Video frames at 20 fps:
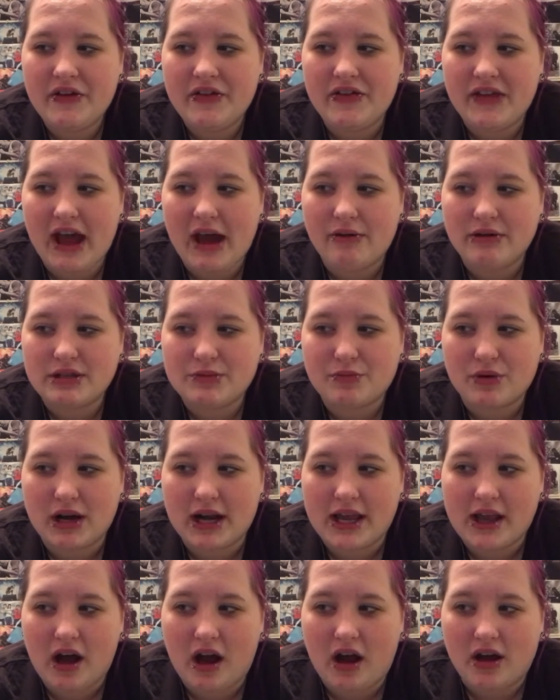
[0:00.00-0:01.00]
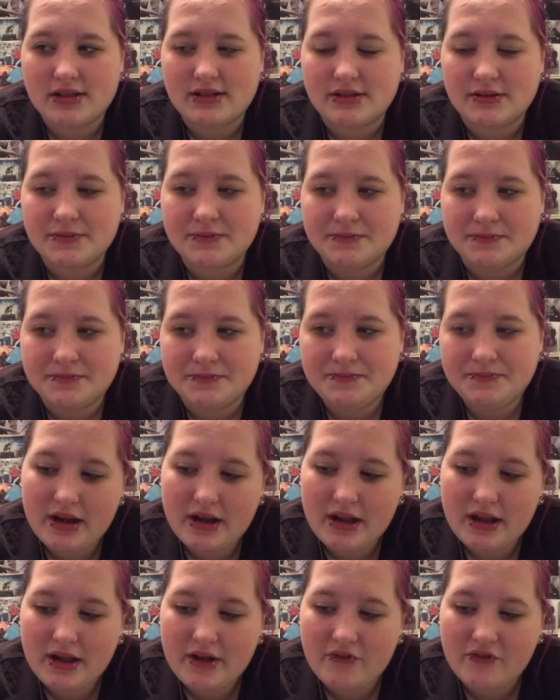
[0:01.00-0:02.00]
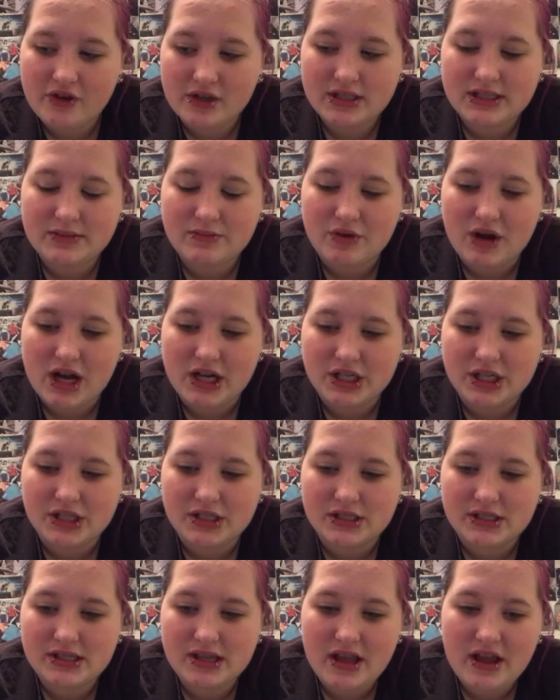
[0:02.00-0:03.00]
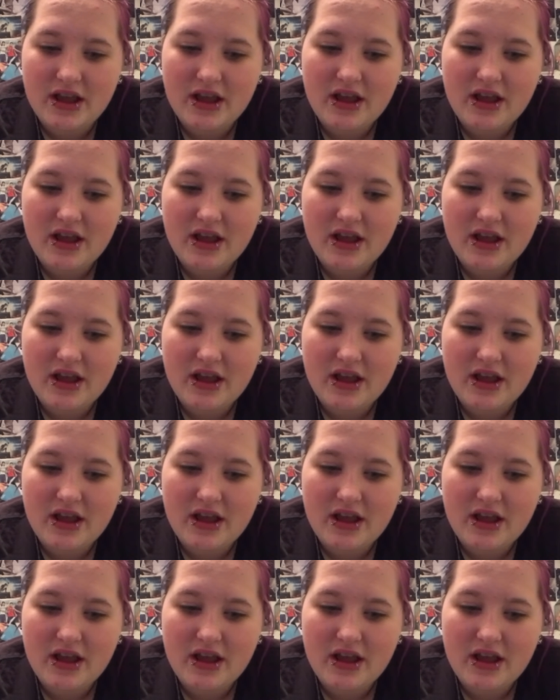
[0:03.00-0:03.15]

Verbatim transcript: That was pretty awesome. First impressions,